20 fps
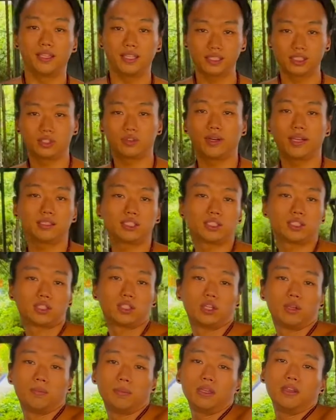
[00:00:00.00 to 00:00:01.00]
this stretch is
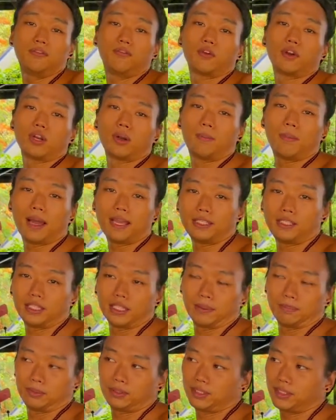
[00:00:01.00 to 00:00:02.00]
going to be for your
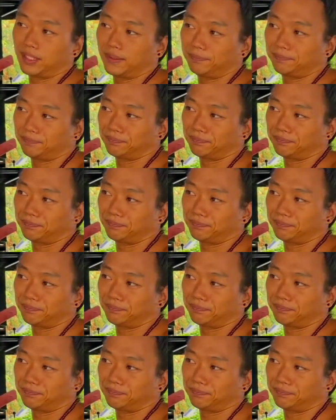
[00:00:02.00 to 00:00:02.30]
biceps.